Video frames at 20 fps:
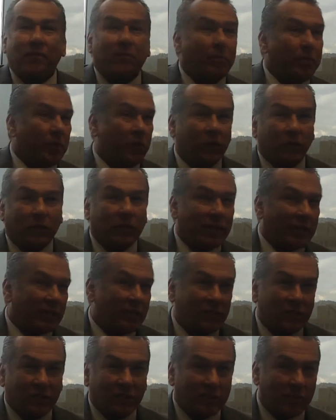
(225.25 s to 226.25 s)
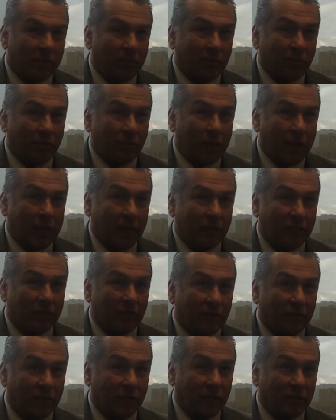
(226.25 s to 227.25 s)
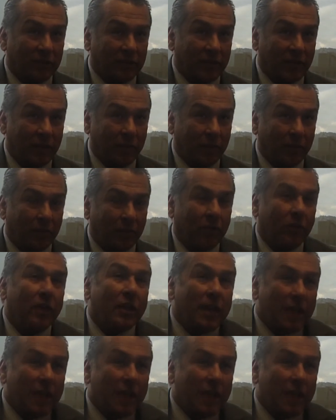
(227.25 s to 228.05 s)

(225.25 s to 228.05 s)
build a relationship of banter, for example,